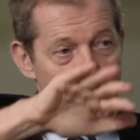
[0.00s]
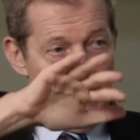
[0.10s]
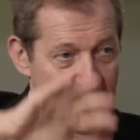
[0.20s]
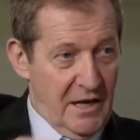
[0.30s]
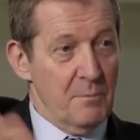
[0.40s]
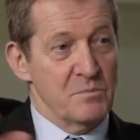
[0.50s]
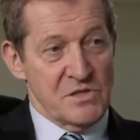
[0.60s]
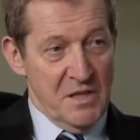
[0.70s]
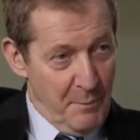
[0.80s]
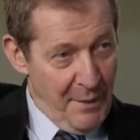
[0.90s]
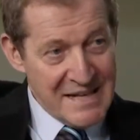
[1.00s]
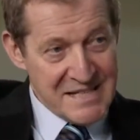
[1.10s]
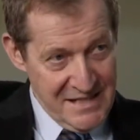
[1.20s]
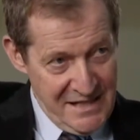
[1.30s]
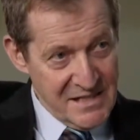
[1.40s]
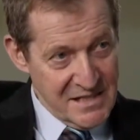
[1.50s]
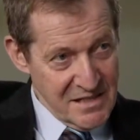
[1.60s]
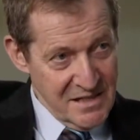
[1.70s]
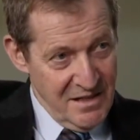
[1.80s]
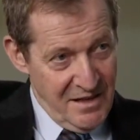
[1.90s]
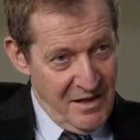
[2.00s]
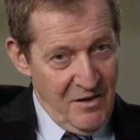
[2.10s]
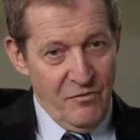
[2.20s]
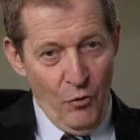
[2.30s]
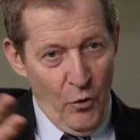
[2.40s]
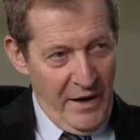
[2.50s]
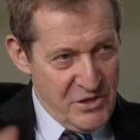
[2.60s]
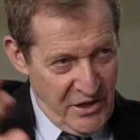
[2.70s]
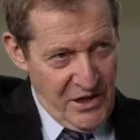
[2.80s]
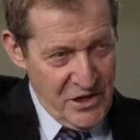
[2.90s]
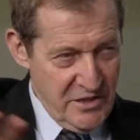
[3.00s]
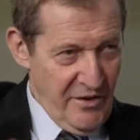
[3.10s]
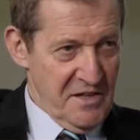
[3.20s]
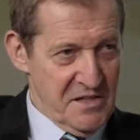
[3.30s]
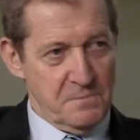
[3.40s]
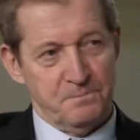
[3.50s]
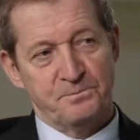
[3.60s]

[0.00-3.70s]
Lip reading: becomes the basis for education of others.